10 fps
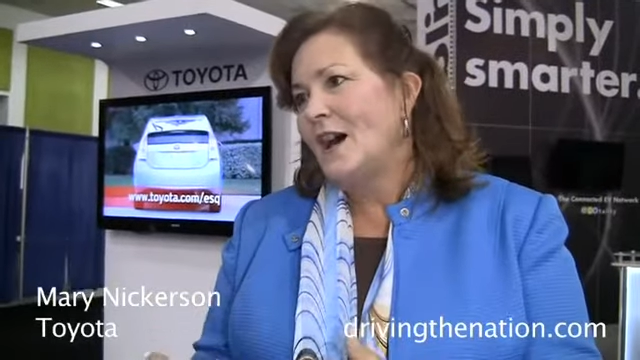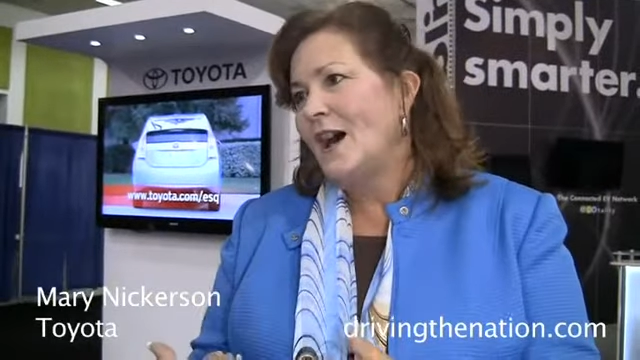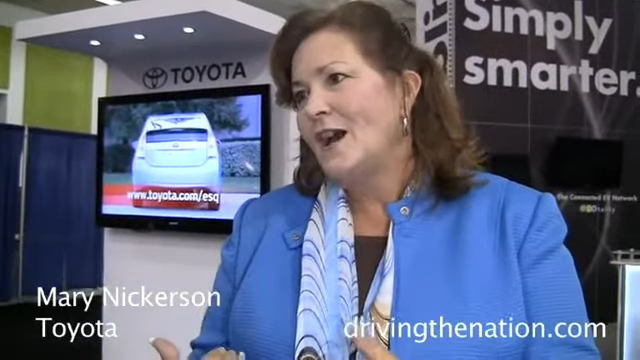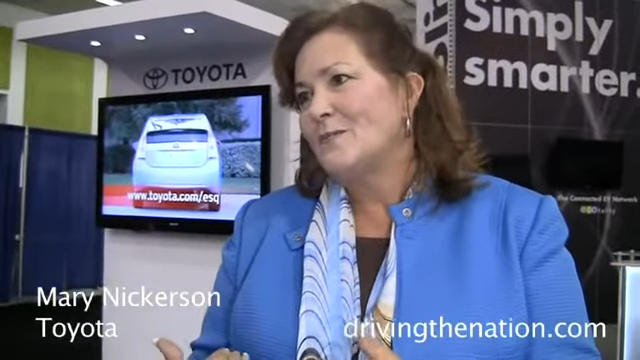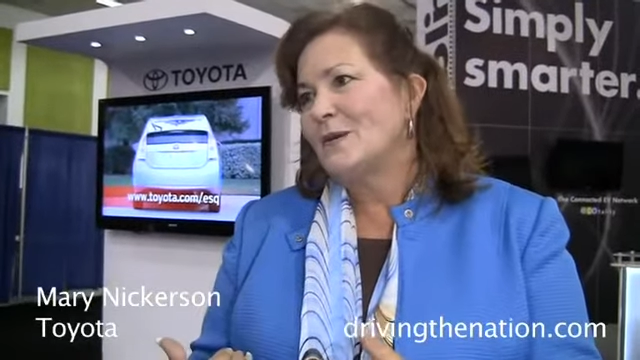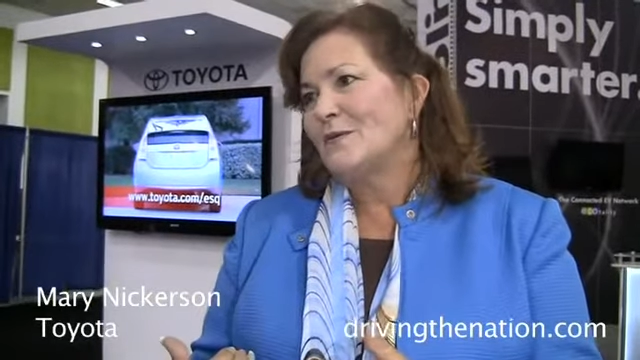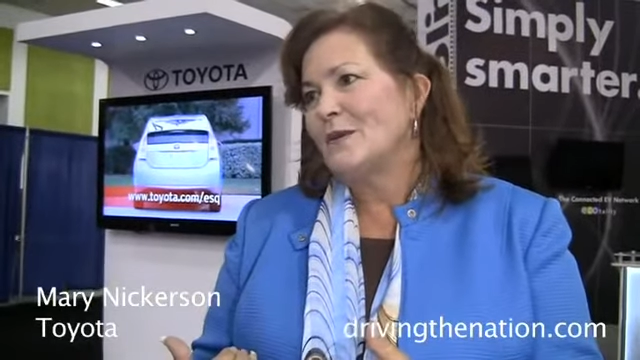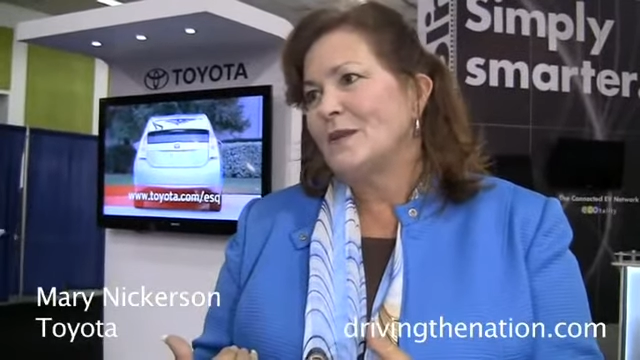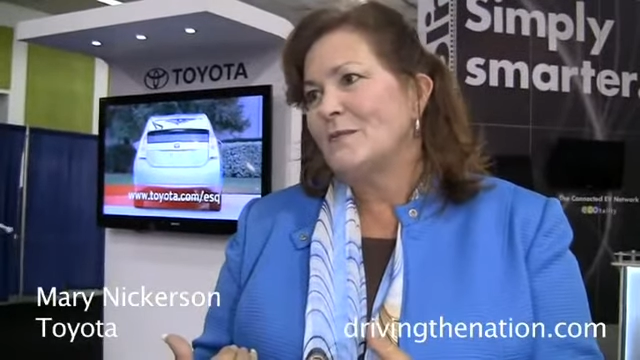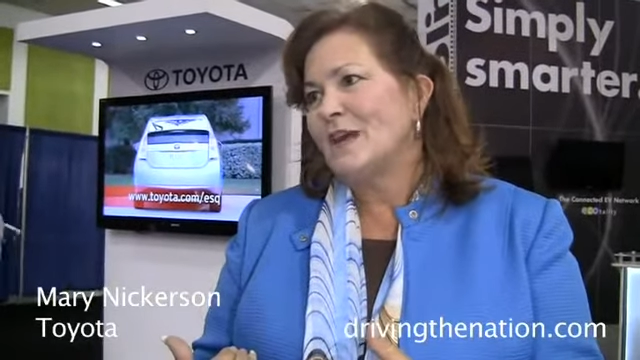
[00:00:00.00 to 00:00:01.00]
a hybrid
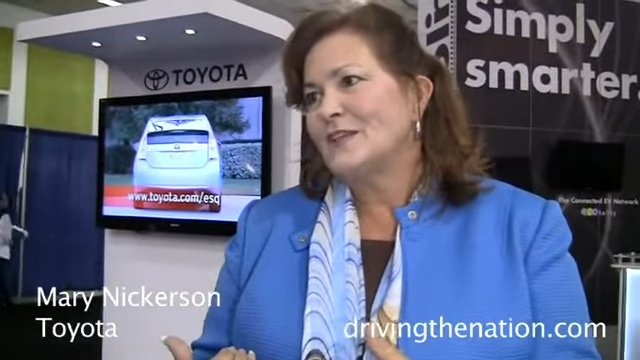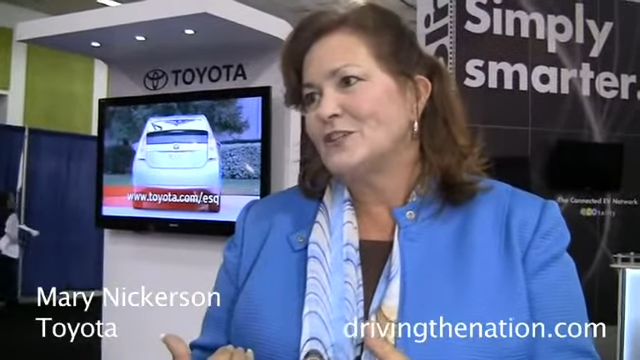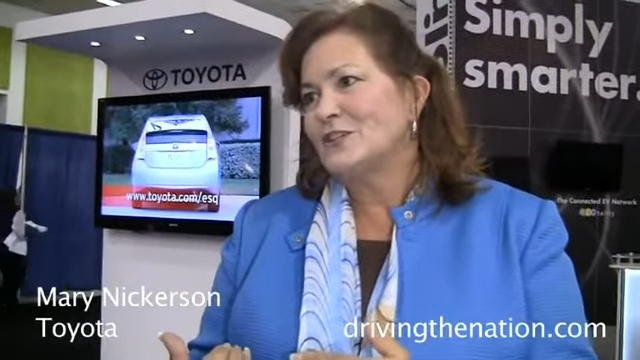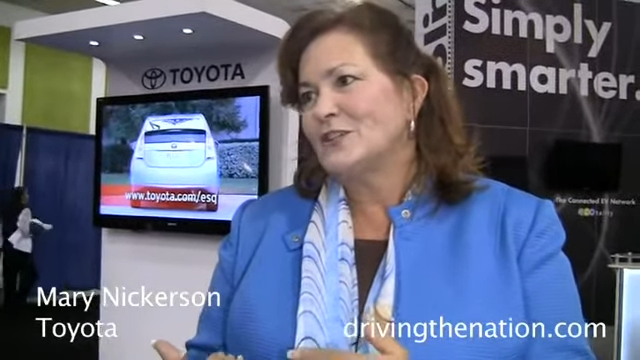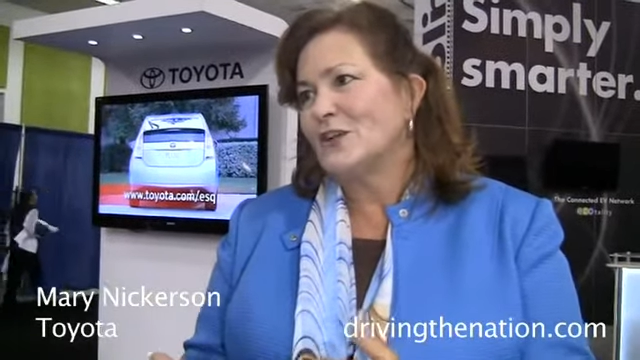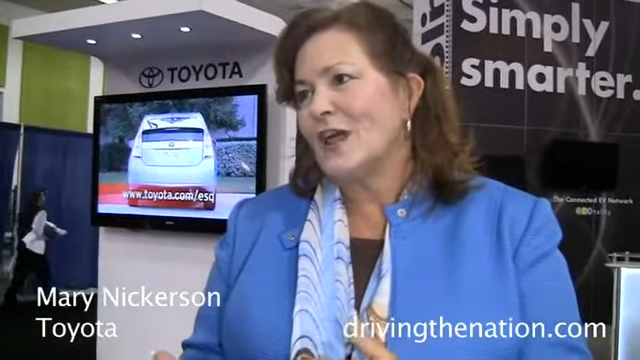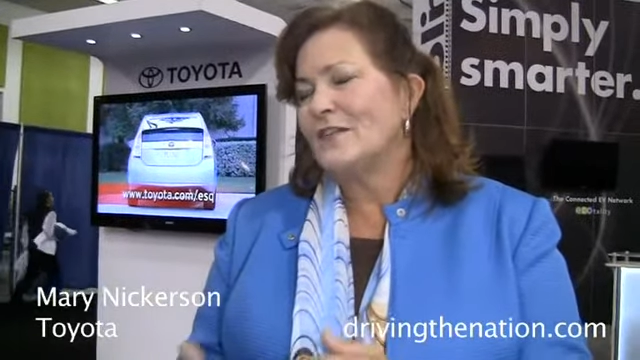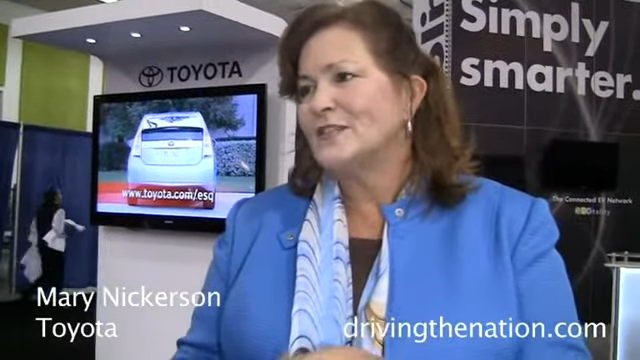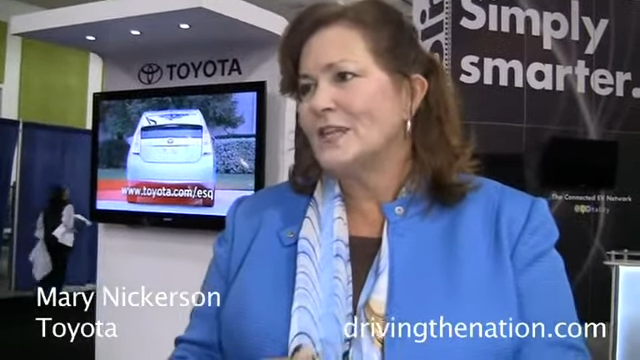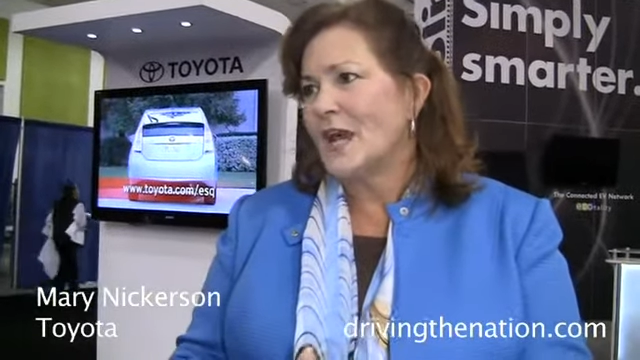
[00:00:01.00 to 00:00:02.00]
really matches their
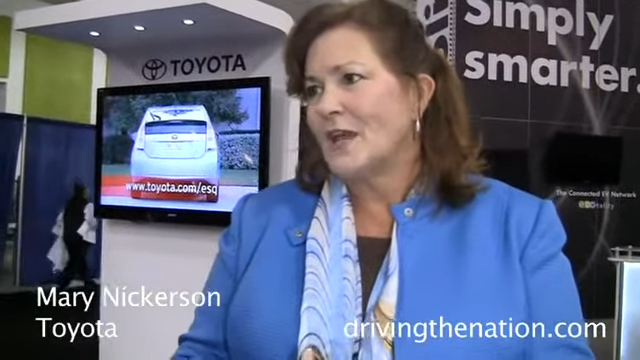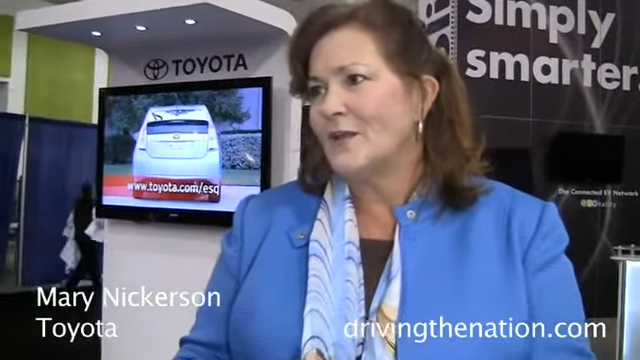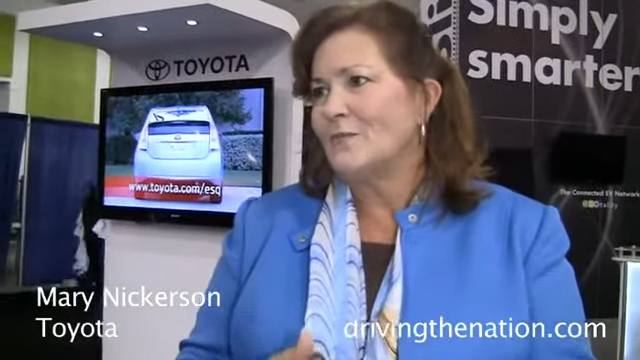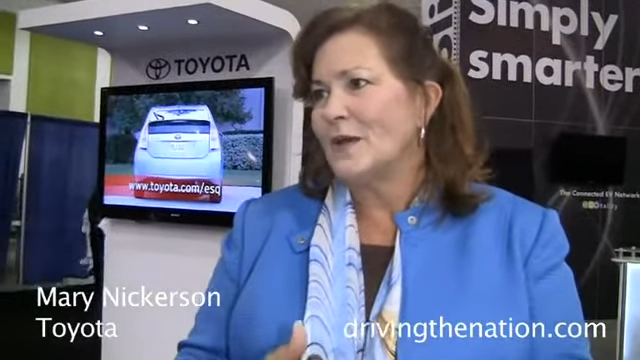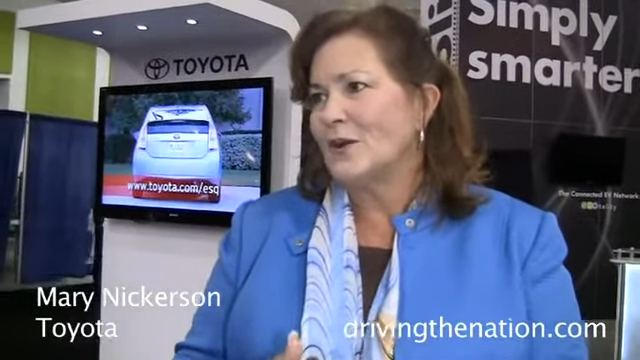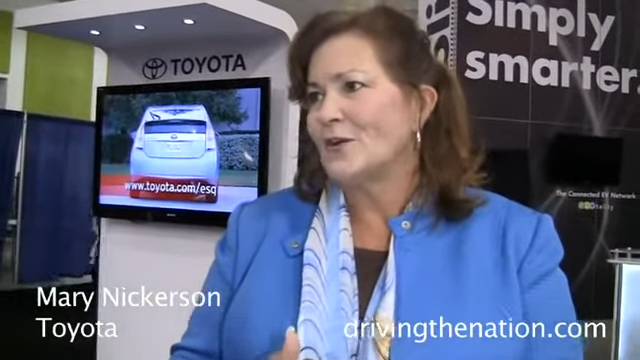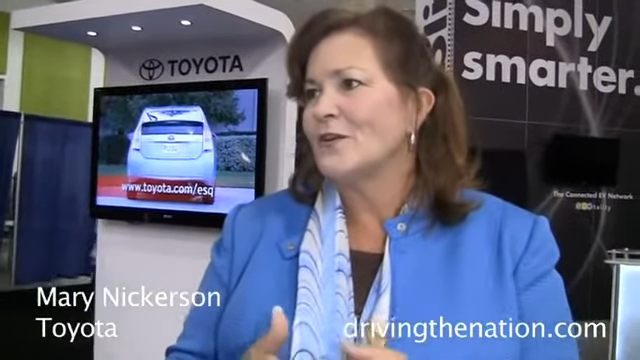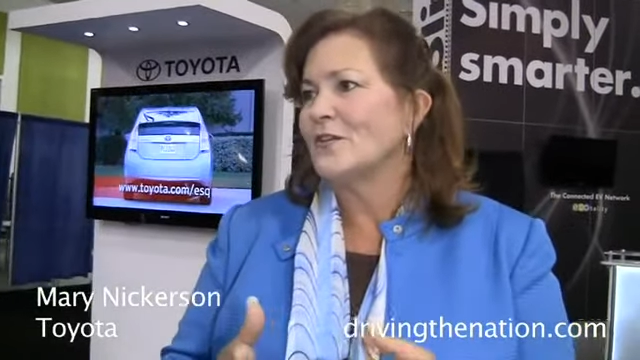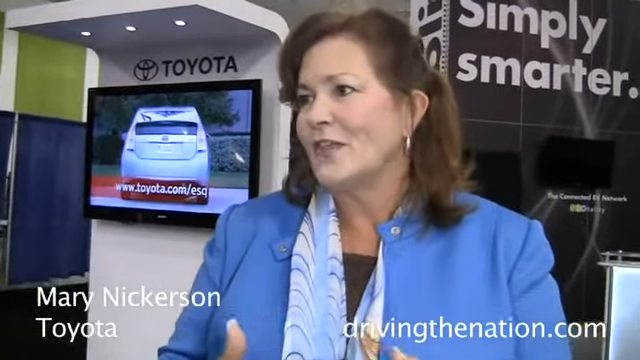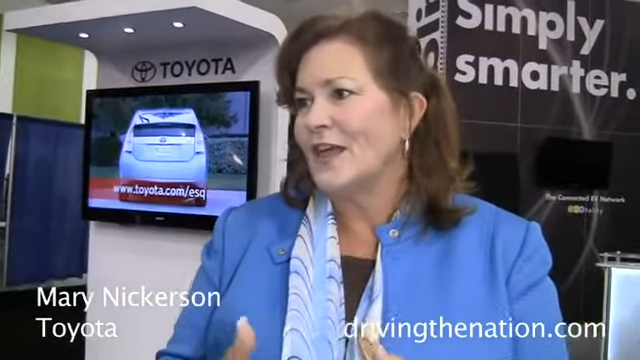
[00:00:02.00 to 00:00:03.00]
lifestyle better
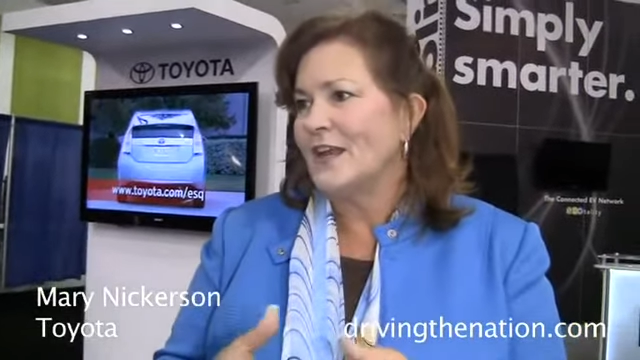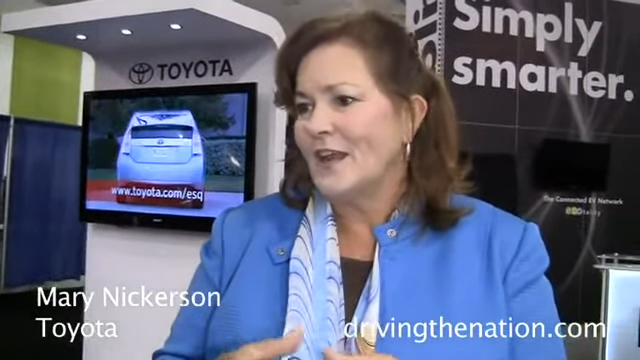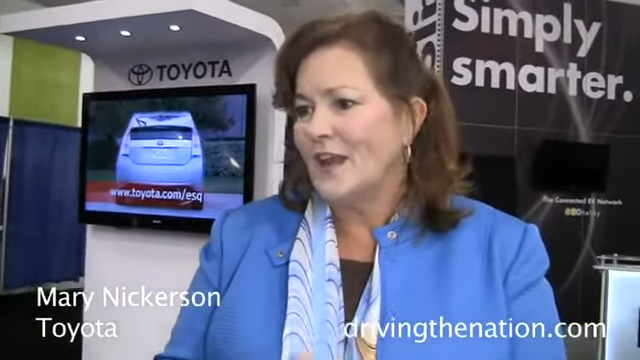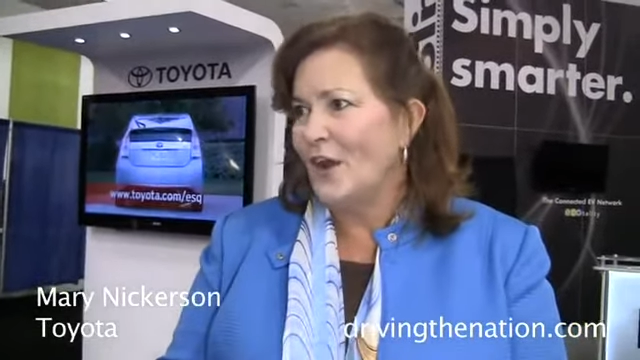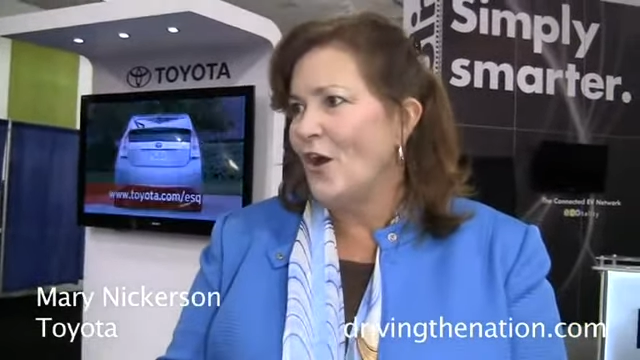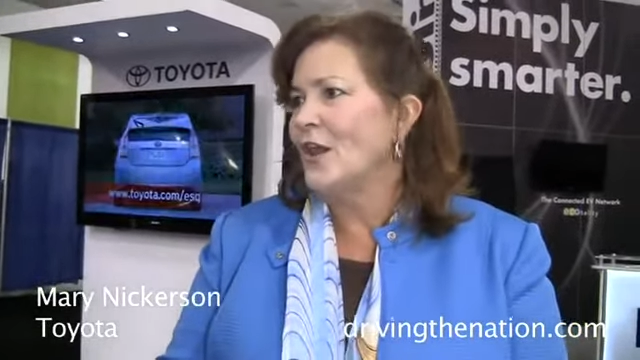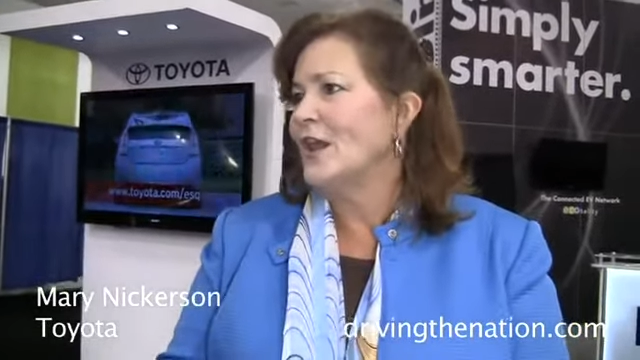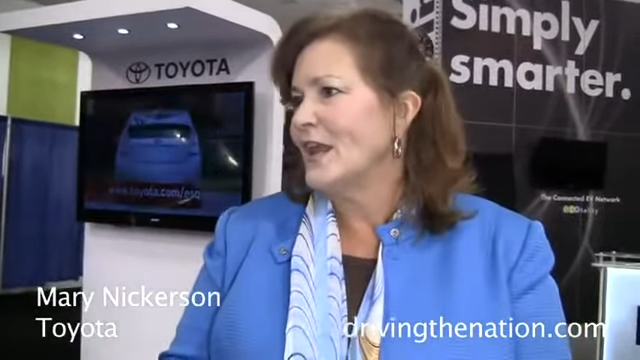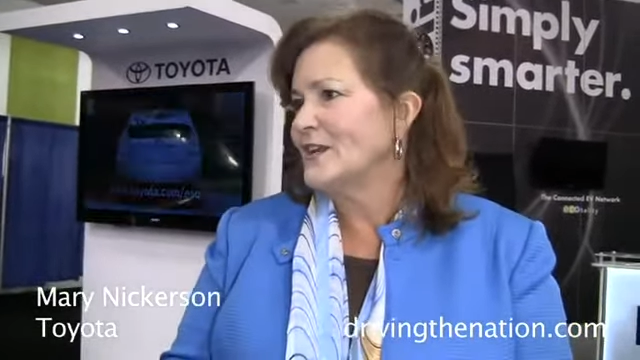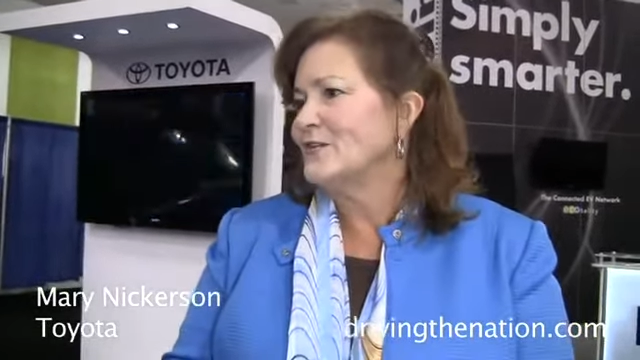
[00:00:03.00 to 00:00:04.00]
than an
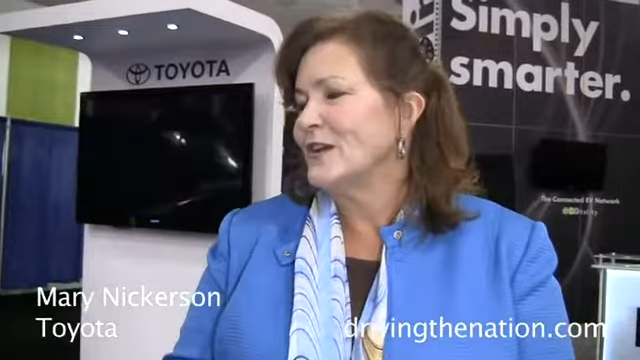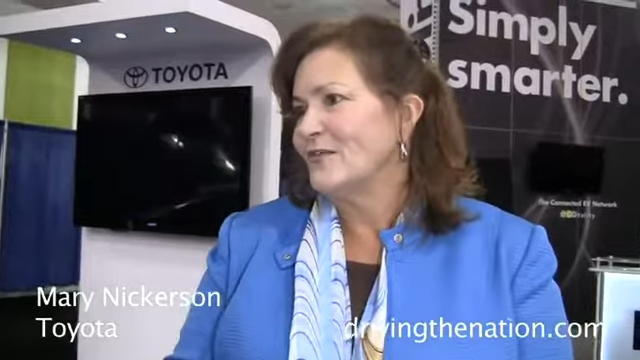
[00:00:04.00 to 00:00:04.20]
all electric